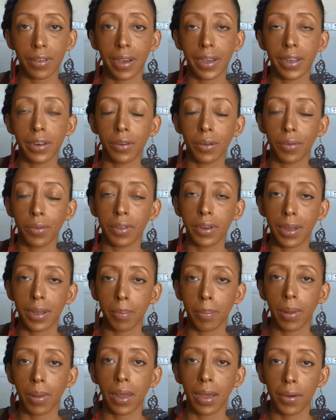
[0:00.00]
I know that
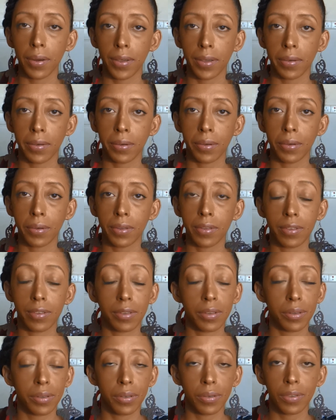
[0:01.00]
I'm planning on
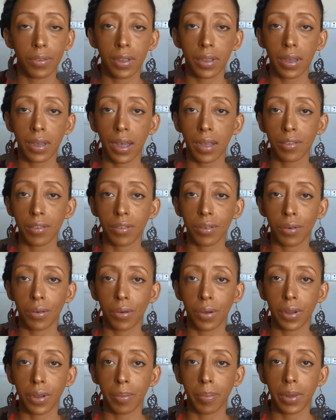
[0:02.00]
still using castor
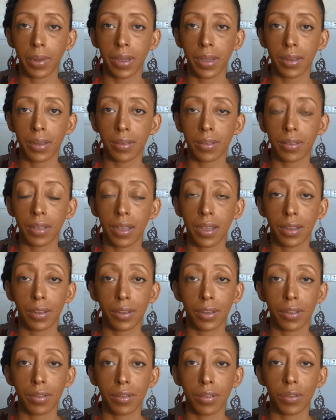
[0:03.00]
oil blends
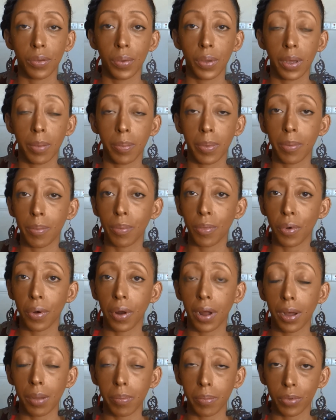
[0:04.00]
and doing a bit more
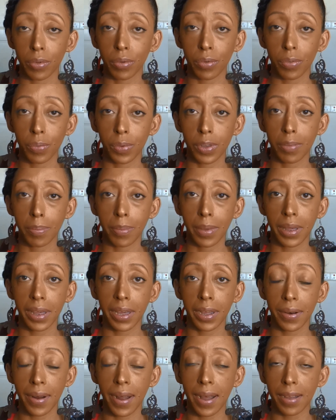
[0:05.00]
updos with my
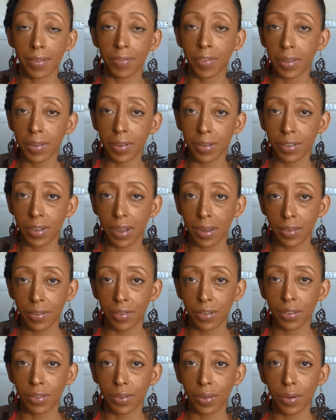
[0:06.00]
hair after the
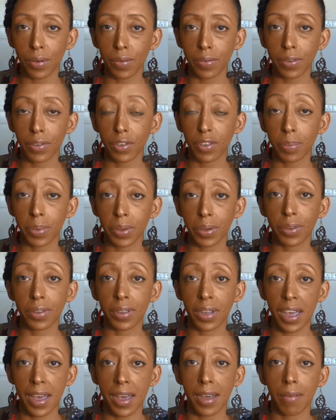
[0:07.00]
challenge is over, just because
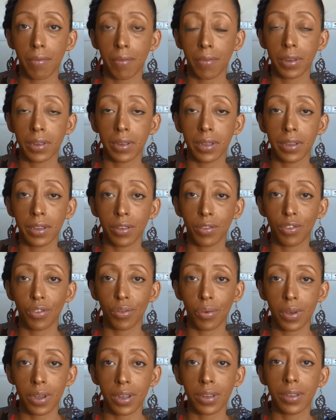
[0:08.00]
I have really
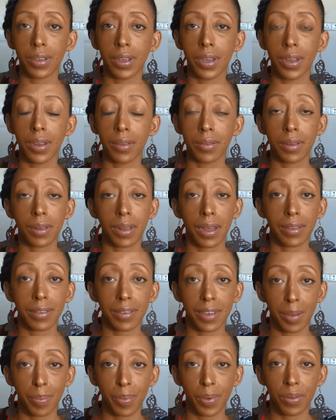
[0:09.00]
enjoyed the last
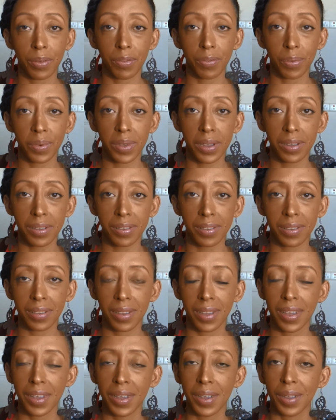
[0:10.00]
couple of weeks.
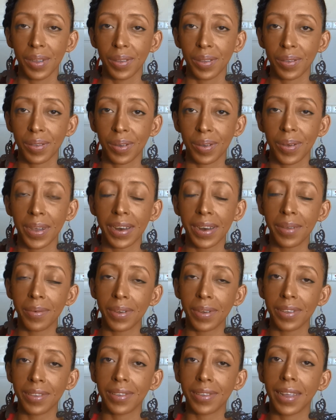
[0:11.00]
So
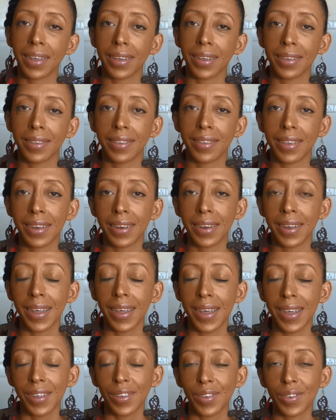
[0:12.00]
anyways, like I said,
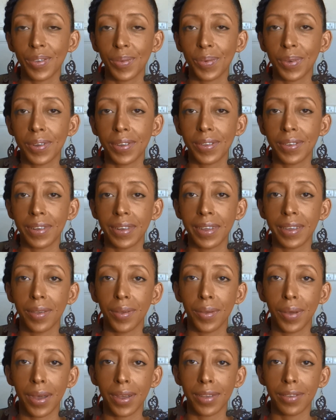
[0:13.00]
just wanted to let you
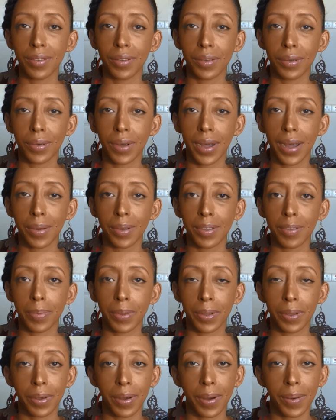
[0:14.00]
guys know how it's
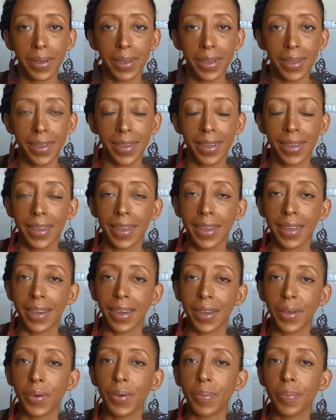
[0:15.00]
been going.
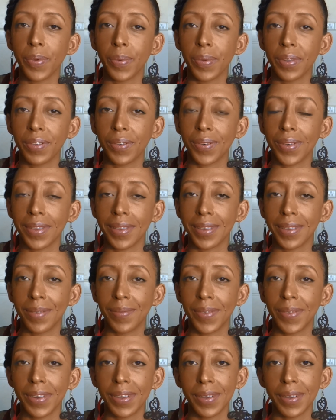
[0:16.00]
I hope you enjoyed this
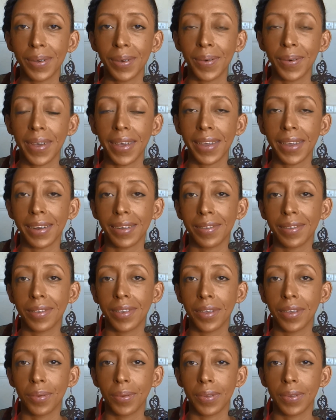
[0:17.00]
video, and I'll see
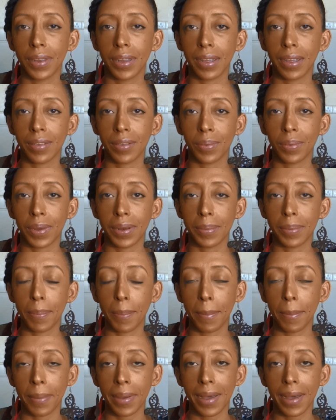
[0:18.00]
you in the next one.
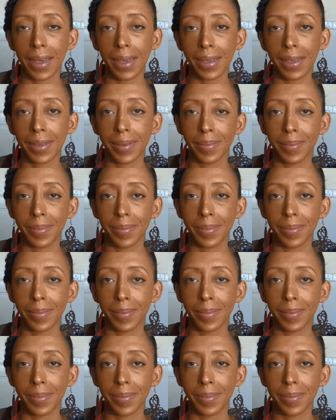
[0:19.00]
Bye!